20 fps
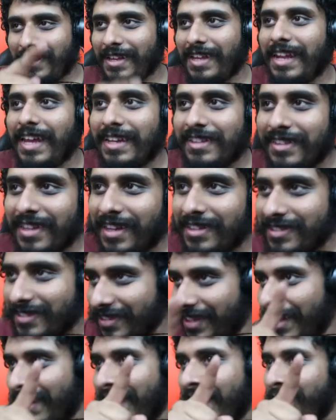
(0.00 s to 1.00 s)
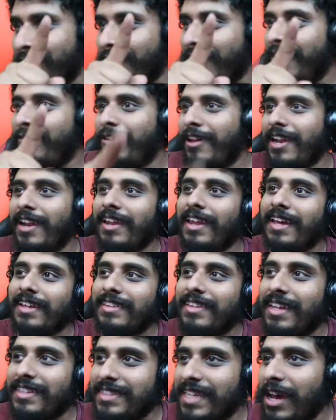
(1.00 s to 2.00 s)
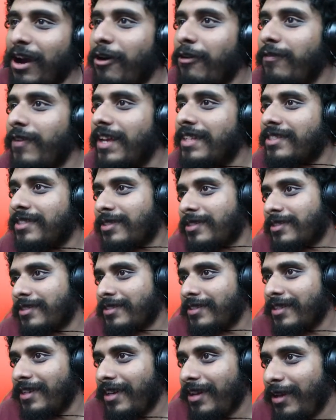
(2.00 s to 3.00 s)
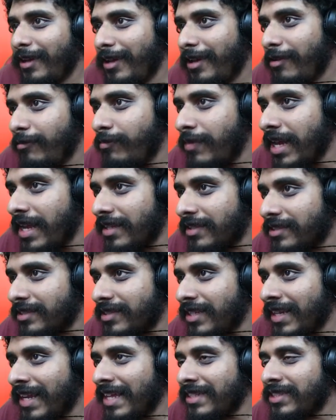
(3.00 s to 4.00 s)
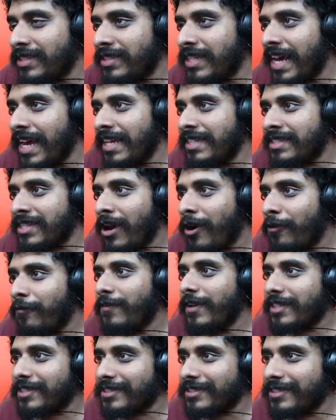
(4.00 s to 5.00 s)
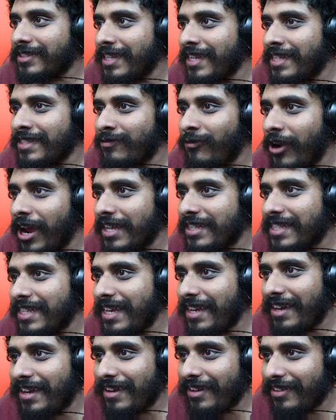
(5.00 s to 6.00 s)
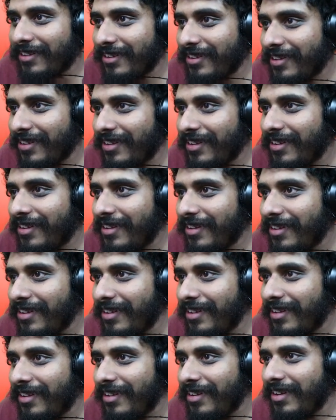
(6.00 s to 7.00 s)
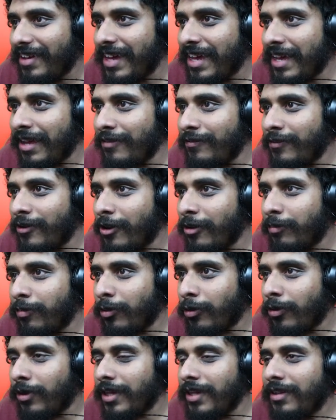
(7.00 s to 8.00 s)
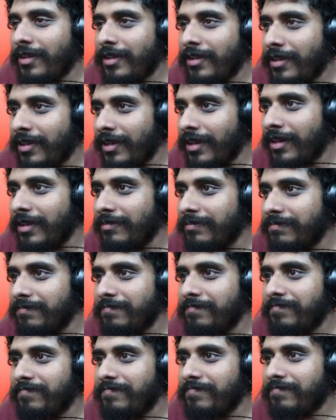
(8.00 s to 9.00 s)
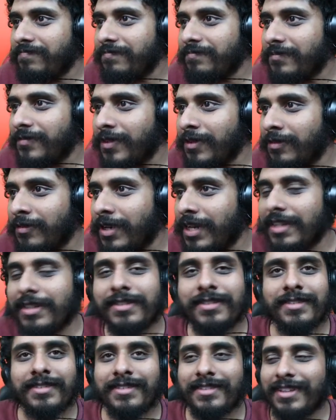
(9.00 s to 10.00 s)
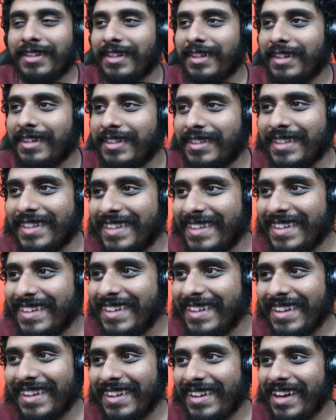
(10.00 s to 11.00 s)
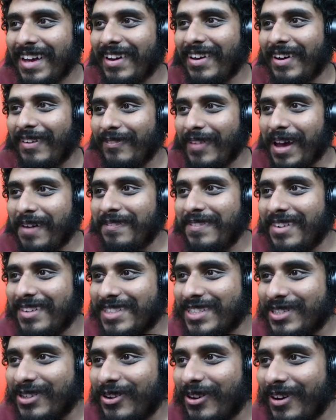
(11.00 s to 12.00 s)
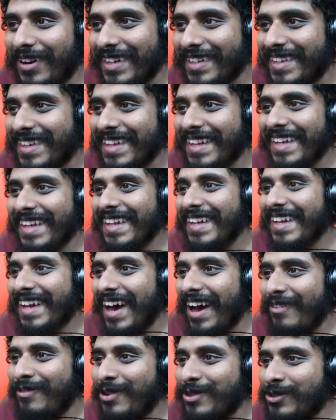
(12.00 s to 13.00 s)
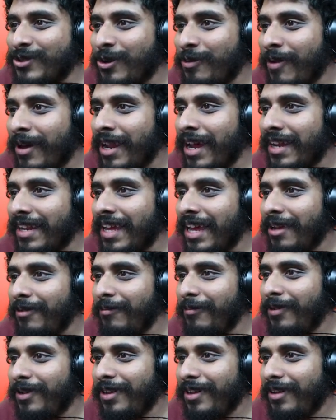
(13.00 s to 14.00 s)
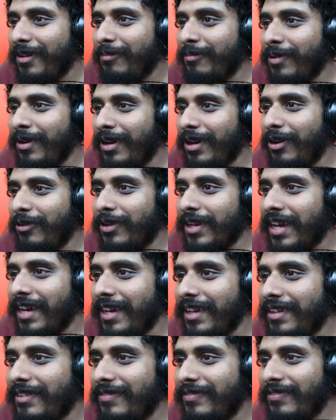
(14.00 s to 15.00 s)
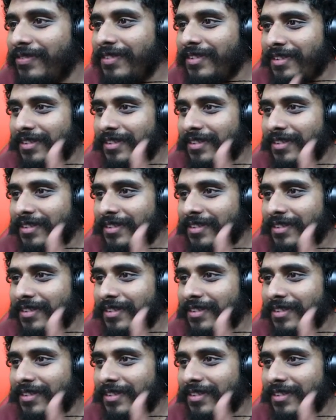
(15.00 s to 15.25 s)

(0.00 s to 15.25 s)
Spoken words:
I like that. I really like that. Elvis! Mate, the legend that is Elvis is right here. AFL boy. Right? I'm not sure about that name. But okay.